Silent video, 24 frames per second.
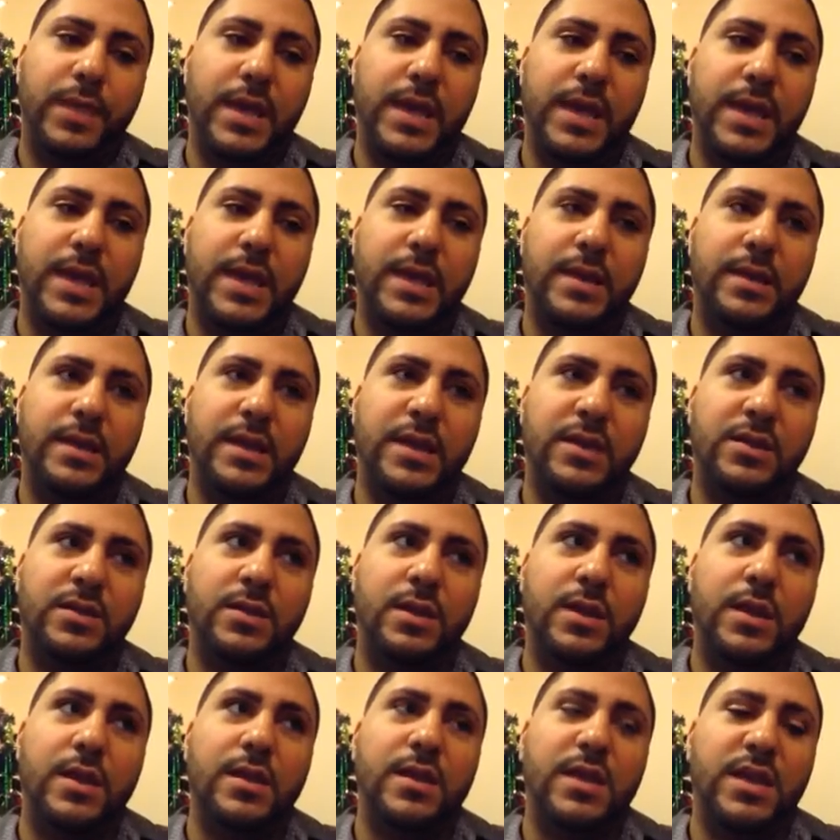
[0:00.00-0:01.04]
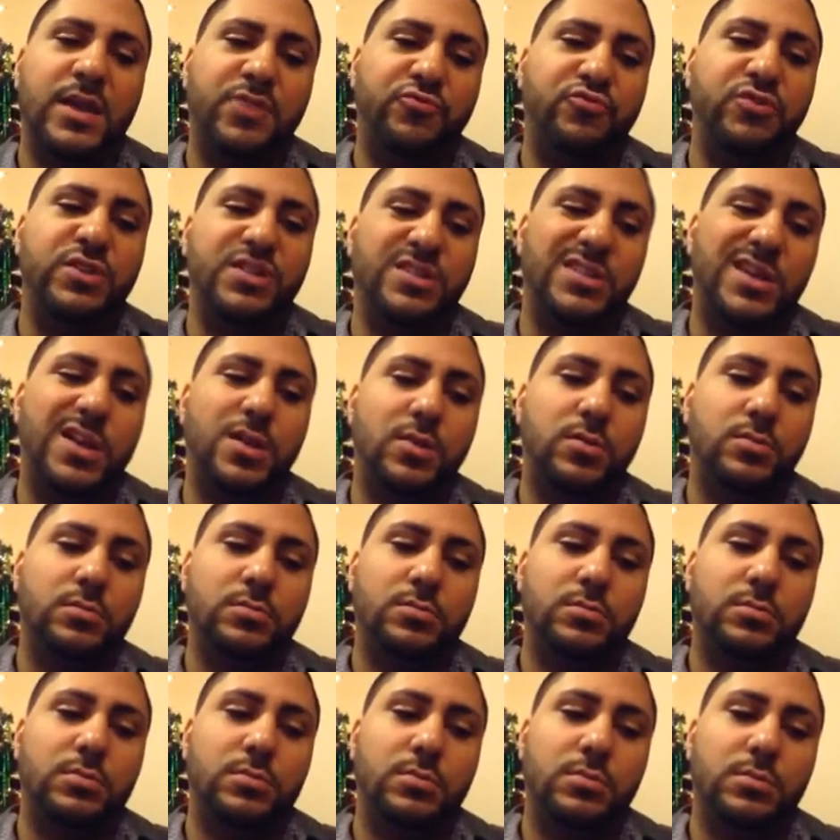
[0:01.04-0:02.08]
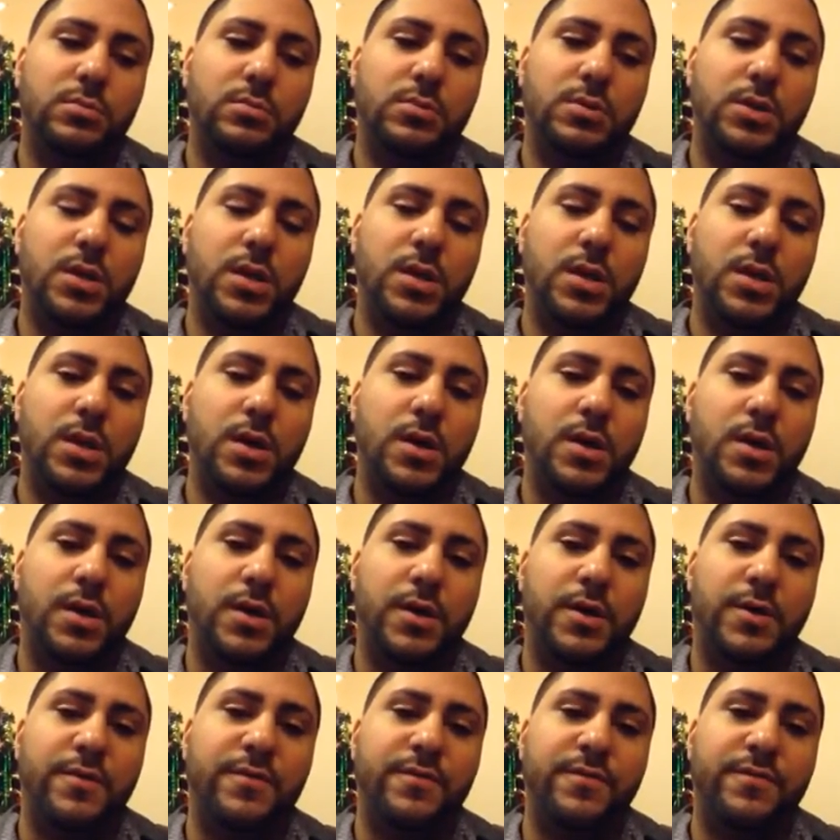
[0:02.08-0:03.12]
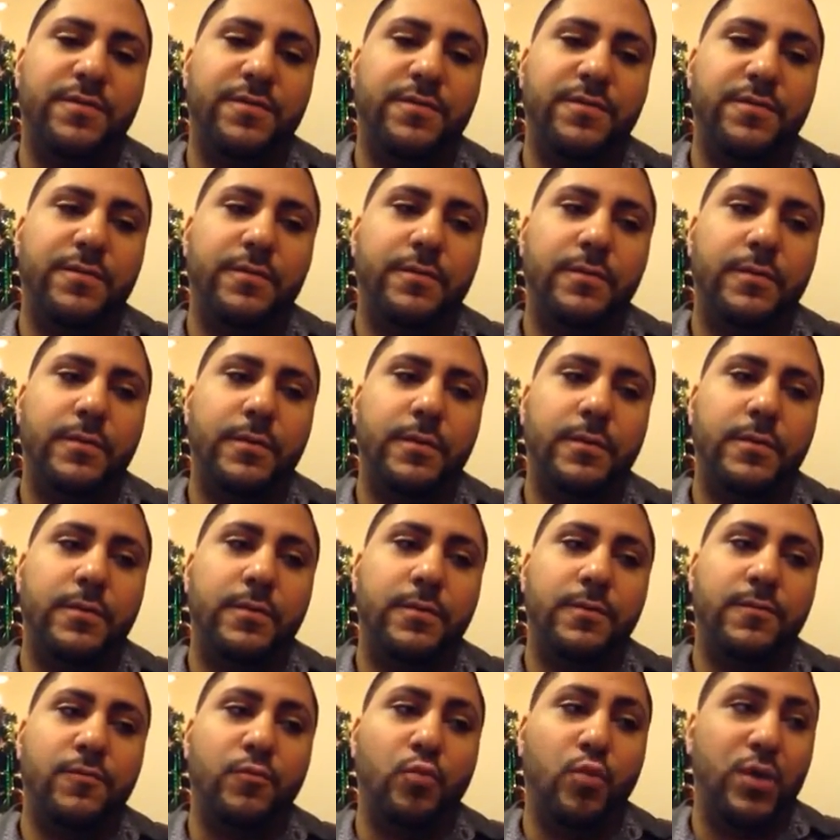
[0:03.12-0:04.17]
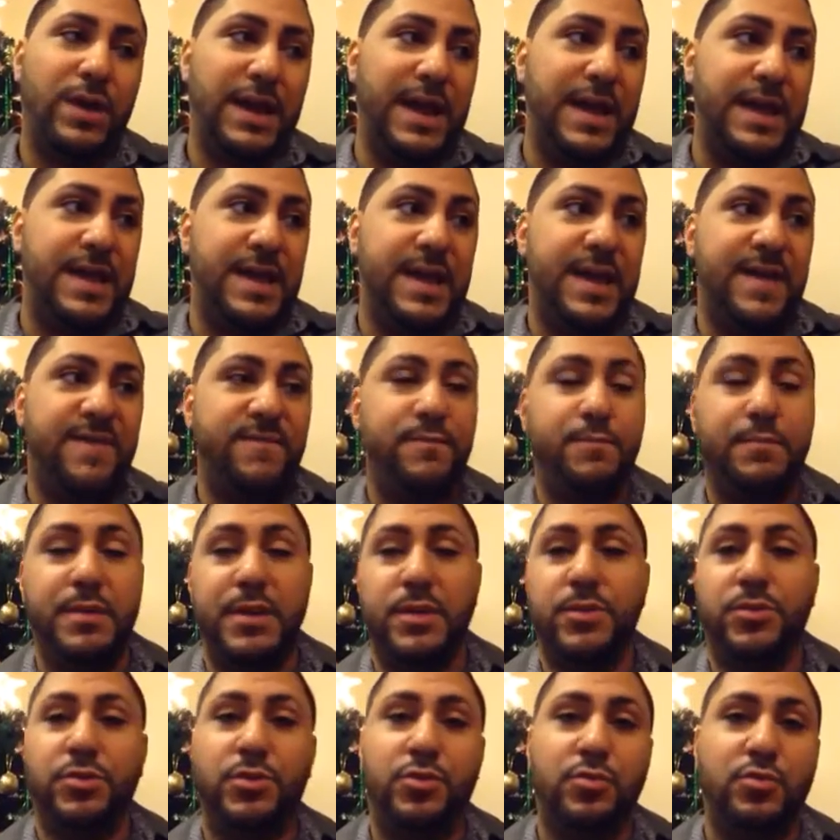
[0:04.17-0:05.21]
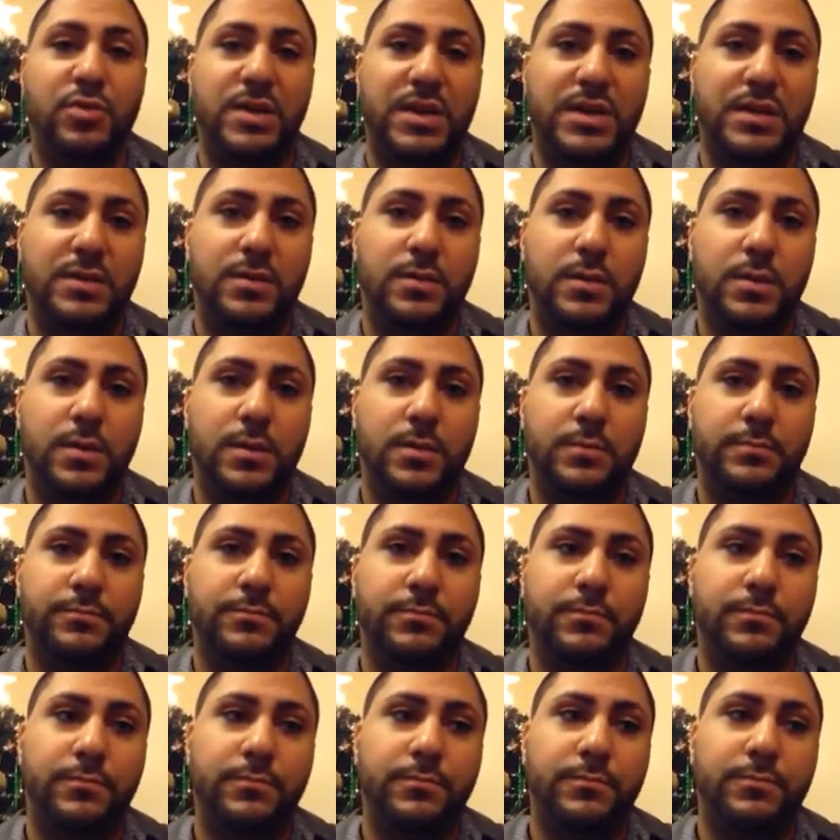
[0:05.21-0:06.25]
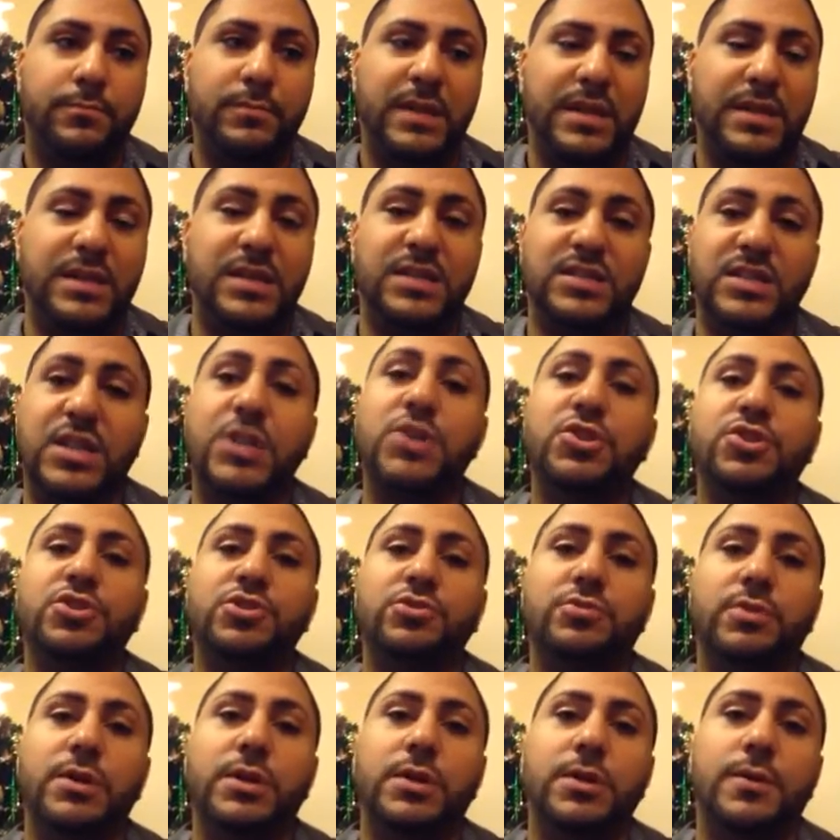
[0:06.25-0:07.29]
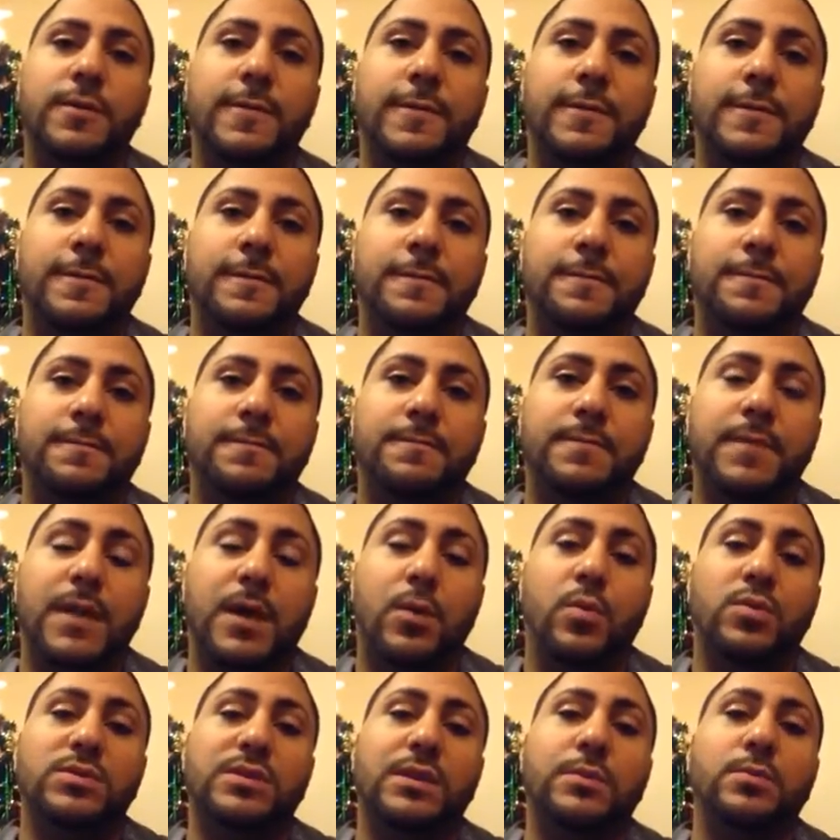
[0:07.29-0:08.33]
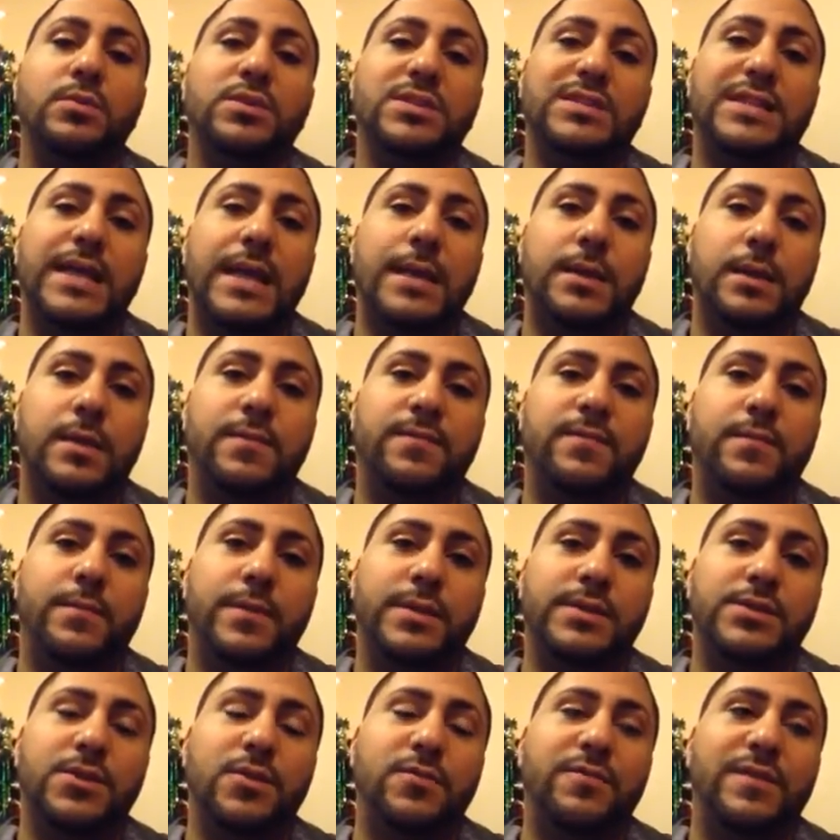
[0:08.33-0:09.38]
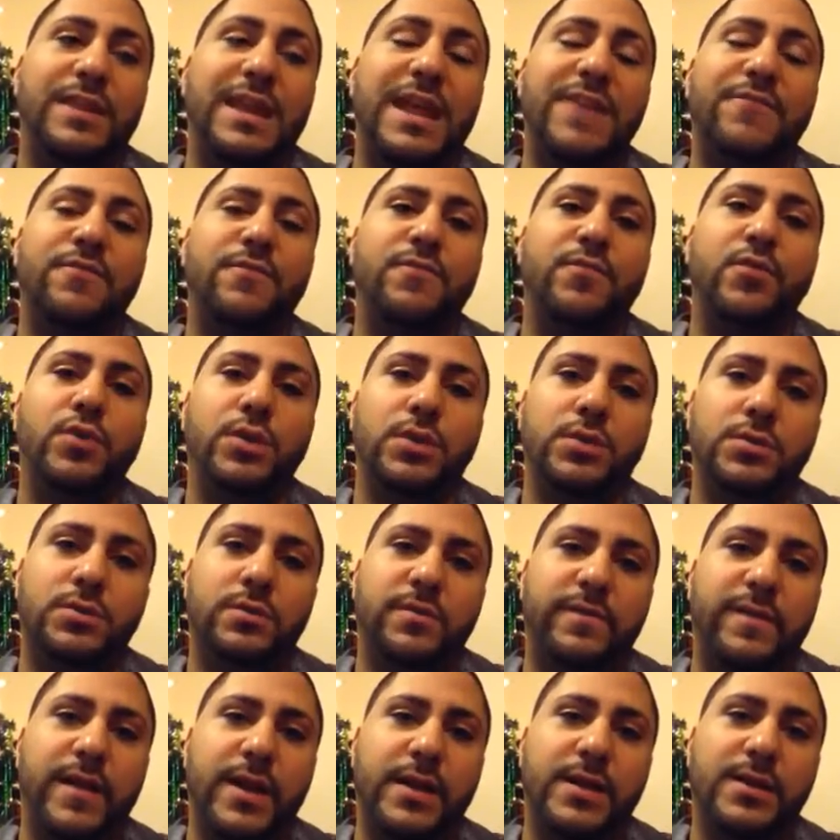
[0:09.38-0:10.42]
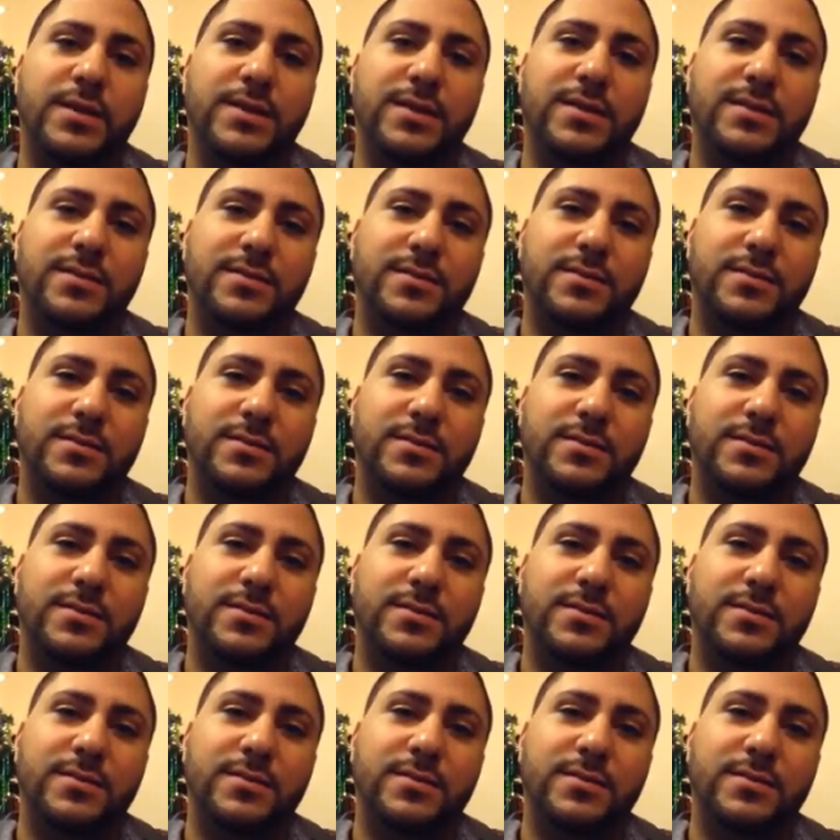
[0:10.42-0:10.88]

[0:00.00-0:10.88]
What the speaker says: and in result of what I have been through in this industry, I was able to stand up for myself and have a voice finally.